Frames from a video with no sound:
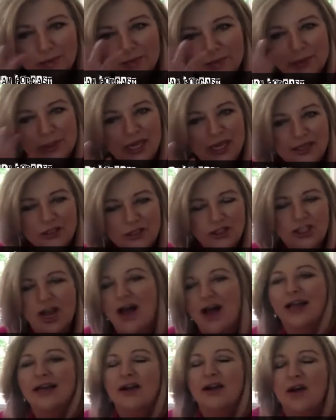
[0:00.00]

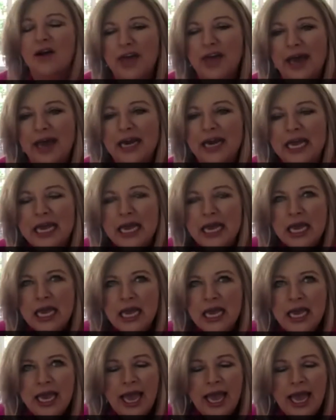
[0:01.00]
bloodshot and all that.
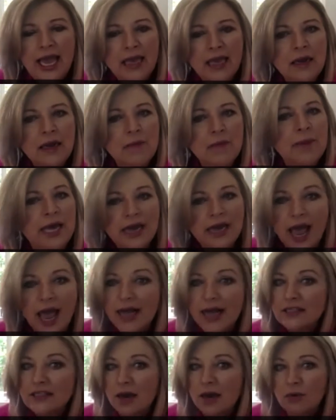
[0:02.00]
And but
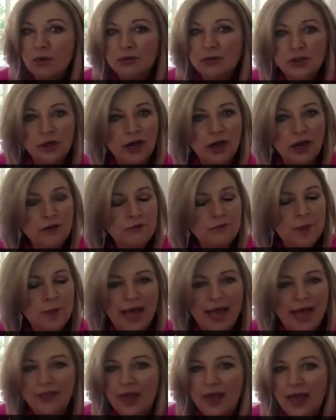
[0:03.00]
as I drove
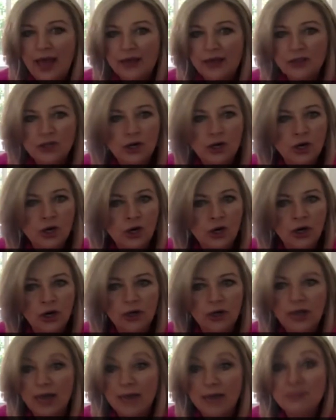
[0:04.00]
by that turn,
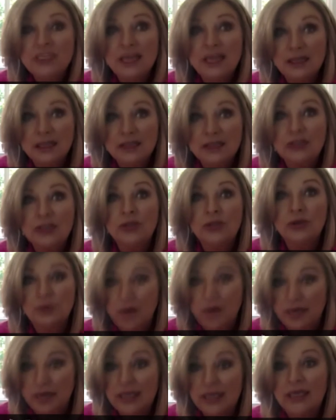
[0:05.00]
I'm telling you
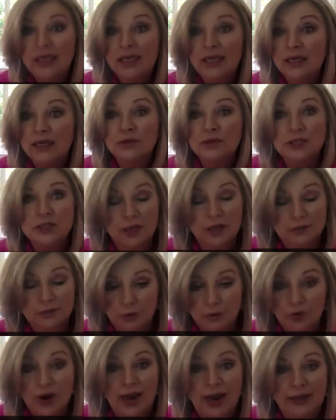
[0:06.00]
again, it was like
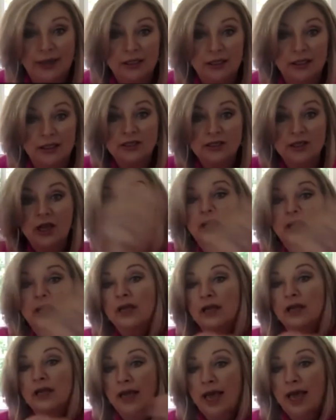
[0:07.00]
miraculous.
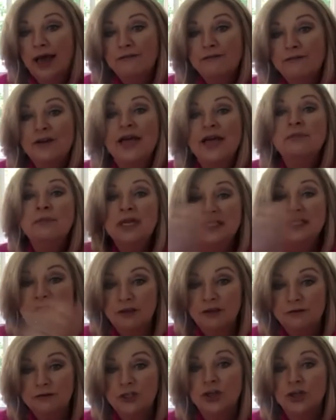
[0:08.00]
I find
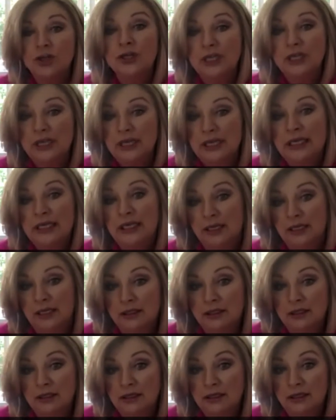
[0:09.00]
myself turning in
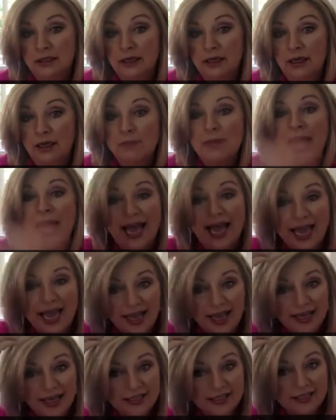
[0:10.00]
my
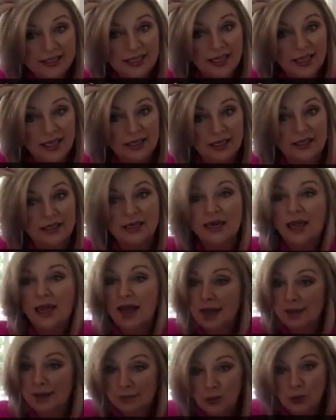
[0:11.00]
head is thinking,
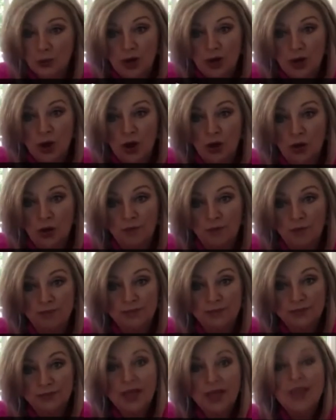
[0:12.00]
I'm going home.
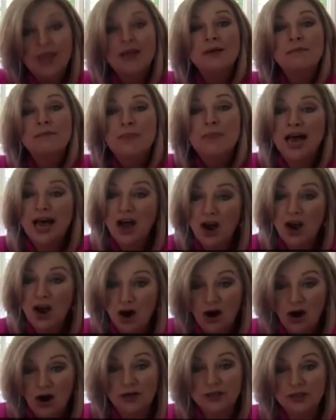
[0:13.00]
My
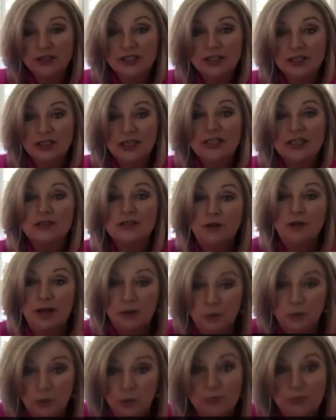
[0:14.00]
heart is
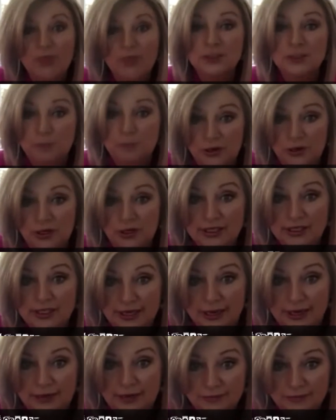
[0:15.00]
following what my spirit said.